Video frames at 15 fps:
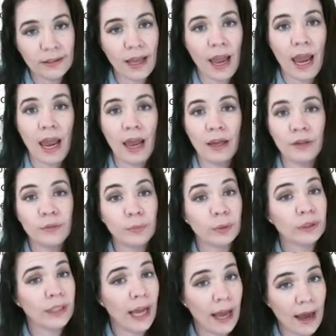and
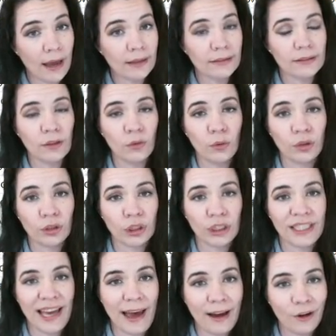plans in order to
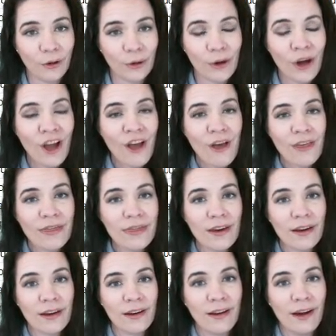tackle
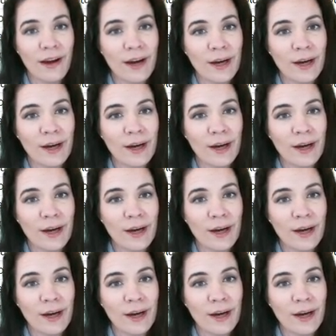the